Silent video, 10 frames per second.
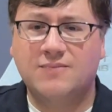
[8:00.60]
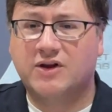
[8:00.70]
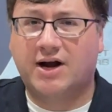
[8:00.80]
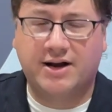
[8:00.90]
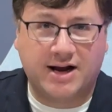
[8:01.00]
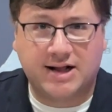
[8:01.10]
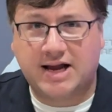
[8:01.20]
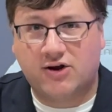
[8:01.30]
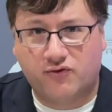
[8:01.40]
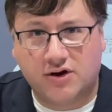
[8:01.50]
Kind of got
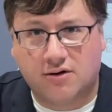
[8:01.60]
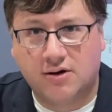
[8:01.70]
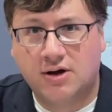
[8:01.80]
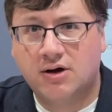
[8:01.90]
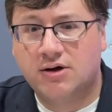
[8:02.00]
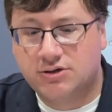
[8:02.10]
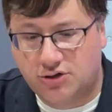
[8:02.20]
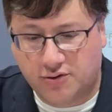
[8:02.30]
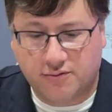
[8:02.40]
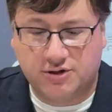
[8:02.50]
that feel
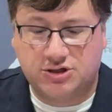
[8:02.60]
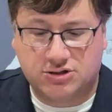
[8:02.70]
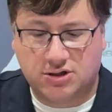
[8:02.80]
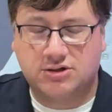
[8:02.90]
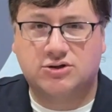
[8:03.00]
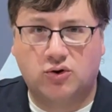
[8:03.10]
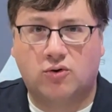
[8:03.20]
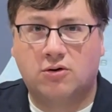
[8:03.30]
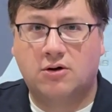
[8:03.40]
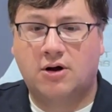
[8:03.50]
to it, which is
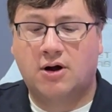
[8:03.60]
cool.